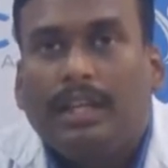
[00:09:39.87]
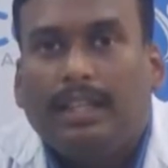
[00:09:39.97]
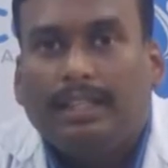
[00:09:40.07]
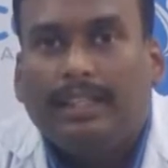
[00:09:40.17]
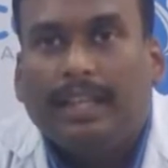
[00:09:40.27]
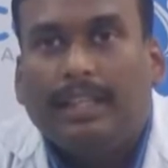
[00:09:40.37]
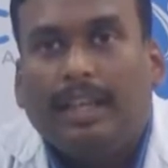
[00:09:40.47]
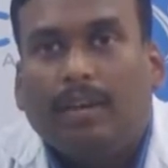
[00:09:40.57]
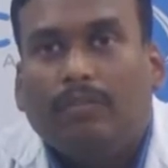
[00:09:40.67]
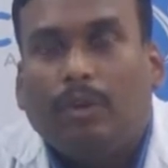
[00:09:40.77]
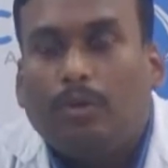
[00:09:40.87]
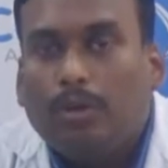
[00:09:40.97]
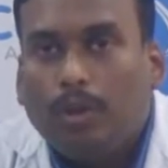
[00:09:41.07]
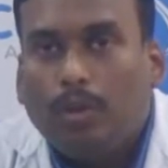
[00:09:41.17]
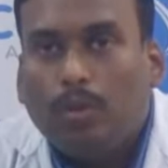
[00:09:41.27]
disease. And they have
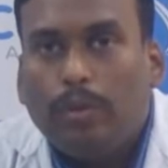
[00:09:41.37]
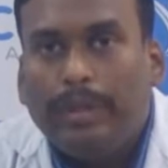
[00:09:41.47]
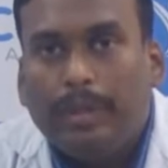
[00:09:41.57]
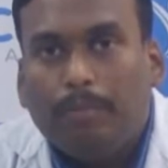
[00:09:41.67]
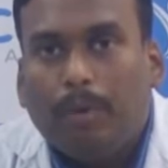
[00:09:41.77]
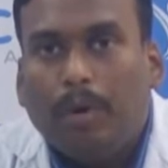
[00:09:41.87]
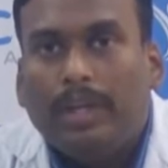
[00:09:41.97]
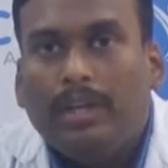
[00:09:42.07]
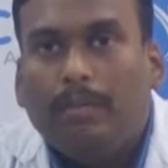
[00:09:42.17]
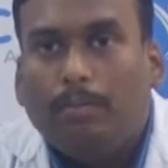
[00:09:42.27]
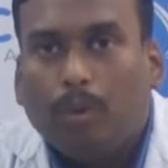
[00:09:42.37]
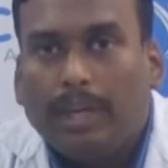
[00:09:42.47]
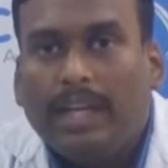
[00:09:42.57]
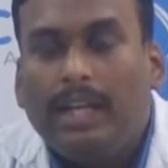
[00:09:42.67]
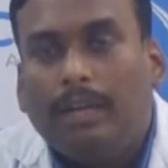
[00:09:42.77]
found two important
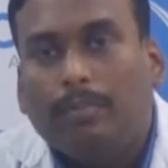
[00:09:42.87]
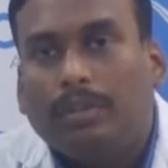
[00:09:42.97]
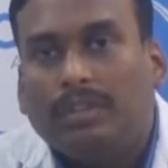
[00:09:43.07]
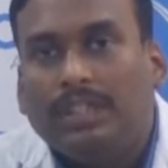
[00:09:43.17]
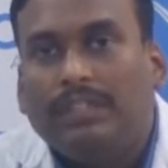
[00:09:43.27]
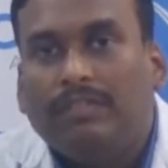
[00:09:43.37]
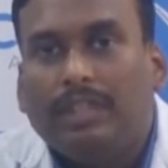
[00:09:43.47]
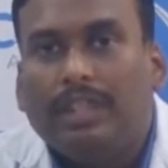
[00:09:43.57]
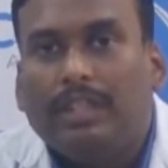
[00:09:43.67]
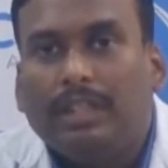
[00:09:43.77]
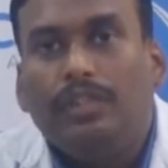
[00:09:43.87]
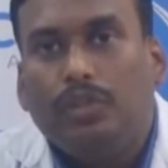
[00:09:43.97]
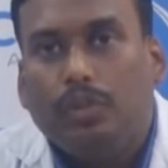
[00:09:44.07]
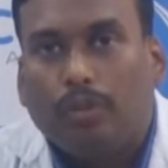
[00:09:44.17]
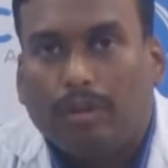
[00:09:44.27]
protein deposits within the
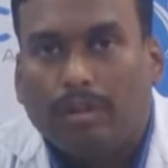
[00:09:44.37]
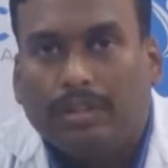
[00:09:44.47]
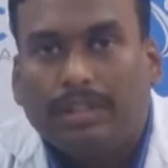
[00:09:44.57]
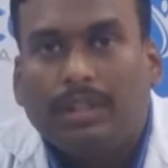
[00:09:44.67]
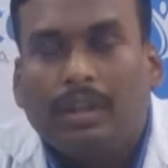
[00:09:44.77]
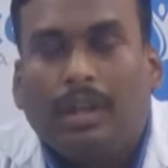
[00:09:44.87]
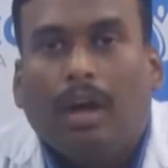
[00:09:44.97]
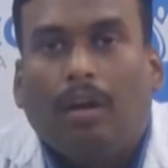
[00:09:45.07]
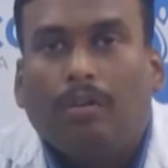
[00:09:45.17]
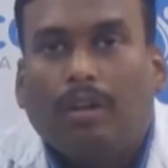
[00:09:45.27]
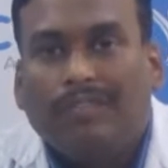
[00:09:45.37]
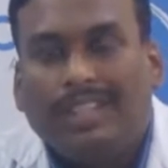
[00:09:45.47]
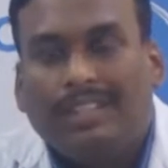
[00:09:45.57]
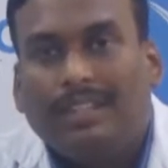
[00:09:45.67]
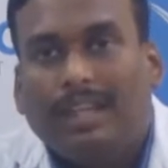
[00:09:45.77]
neurons. Out of
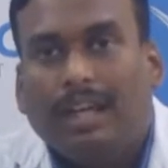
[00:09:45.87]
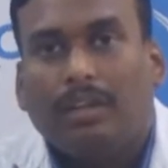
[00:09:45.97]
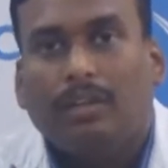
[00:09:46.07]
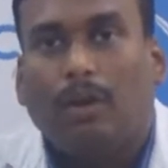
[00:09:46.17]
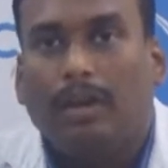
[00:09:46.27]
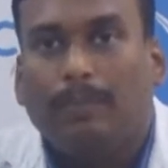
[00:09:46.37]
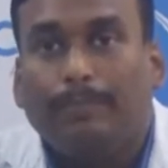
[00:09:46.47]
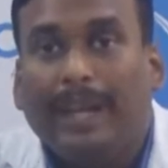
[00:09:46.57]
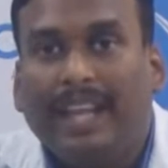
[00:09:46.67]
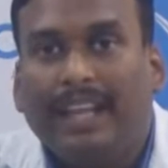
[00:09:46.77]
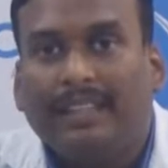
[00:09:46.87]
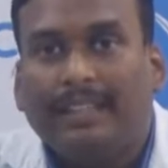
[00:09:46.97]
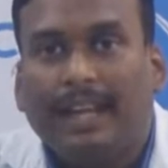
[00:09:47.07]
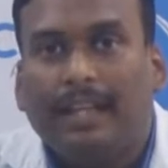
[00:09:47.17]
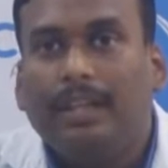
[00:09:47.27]
this, they are called
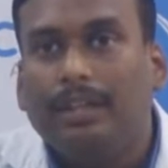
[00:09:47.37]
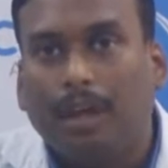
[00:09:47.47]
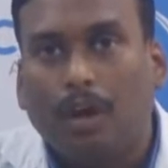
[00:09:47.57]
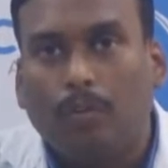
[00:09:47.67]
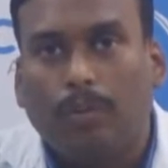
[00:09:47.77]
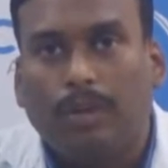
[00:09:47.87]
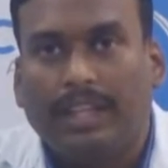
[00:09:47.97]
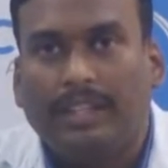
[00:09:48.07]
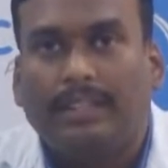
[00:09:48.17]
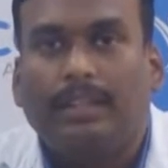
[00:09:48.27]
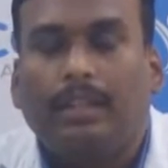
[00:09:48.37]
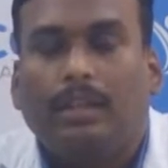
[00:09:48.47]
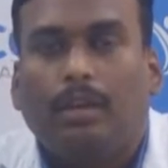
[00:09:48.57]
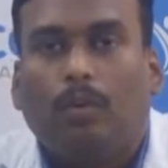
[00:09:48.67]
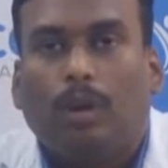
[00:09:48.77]
plaques and tau proteins.
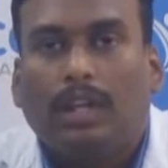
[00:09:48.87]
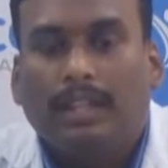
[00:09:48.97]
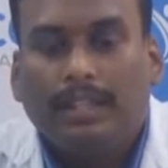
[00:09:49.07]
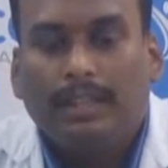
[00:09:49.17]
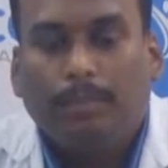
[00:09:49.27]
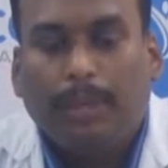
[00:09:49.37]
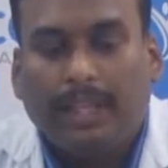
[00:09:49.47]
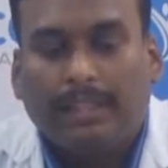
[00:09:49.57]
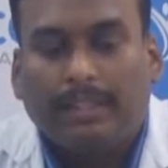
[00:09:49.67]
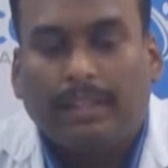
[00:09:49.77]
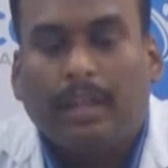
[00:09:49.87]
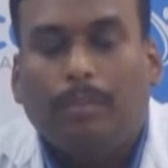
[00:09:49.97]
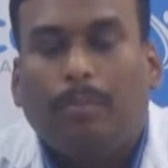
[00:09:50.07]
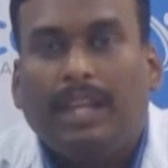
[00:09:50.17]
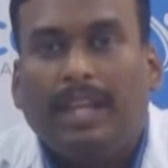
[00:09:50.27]
What are these plaques?
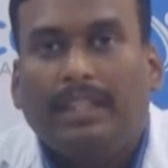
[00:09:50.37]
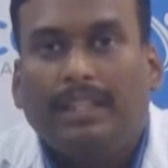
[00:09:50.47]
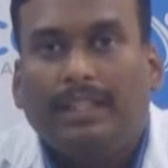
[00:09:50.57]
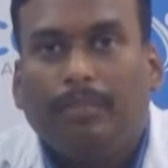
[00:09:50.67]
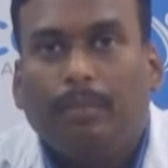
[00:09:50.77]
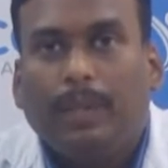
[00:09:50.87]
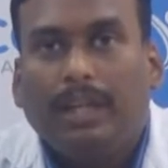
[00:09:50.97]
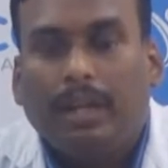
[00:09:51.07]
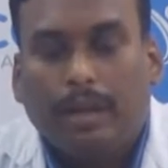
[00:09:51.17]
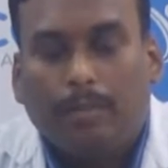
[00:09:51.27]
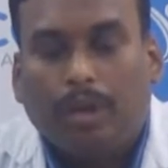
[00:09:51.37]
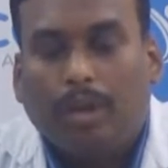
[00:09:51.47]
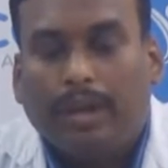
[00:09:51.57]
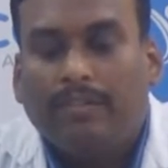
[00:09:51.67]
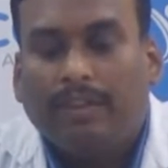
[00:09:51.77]
Plaques is a beta
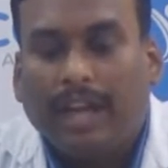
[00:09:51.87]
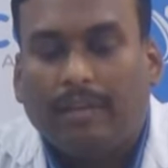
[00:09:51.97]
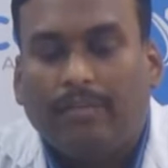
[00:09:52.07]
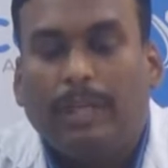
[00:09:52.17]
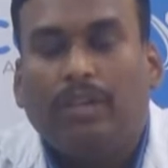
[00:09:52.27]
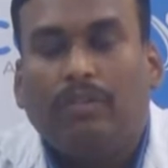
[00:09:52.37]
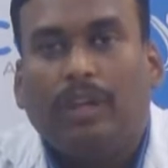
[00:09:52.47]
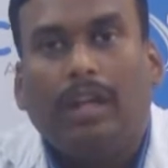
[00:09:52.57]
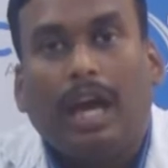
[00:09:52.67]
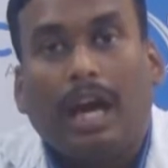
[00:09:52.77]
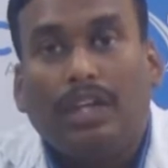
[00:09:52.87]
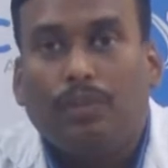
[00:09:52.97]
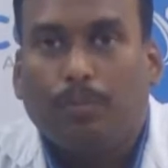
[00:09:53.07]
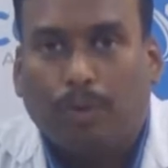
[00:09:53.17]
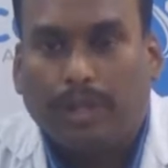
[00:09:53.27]
amyloid fragment of a
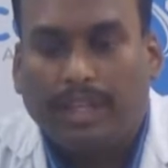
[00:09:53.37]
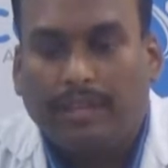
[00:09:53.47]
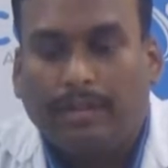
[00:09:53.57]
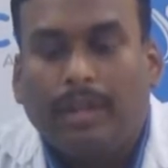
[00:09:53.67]
large protein.